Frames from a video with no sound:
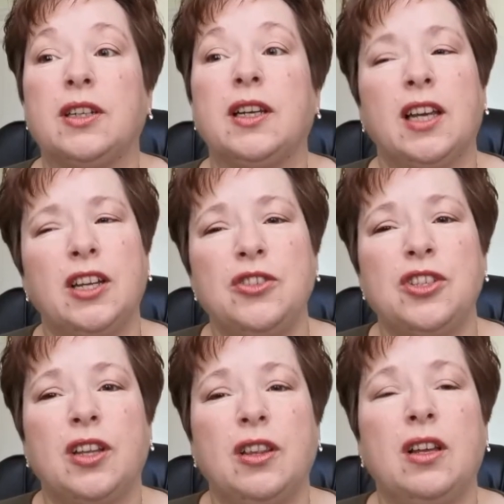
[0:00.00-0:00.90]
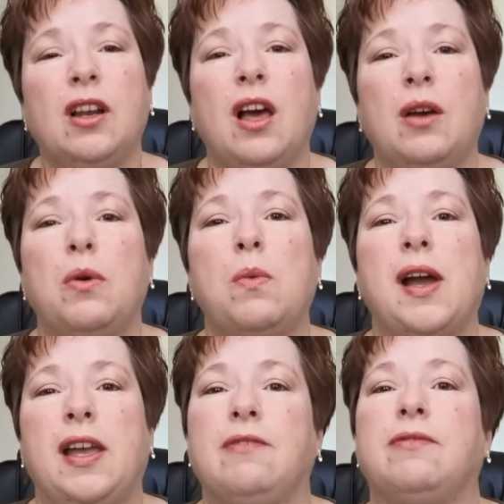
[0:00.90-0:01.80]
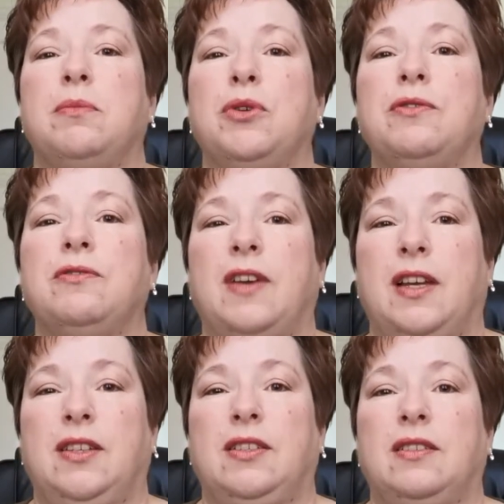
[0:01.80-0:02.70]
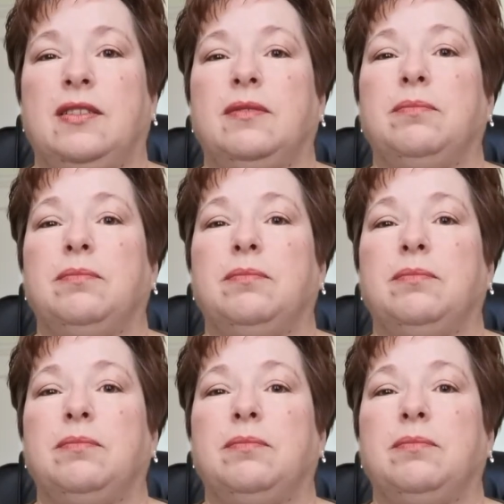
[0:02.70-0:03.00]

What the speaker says: can you turn the glow away from your face?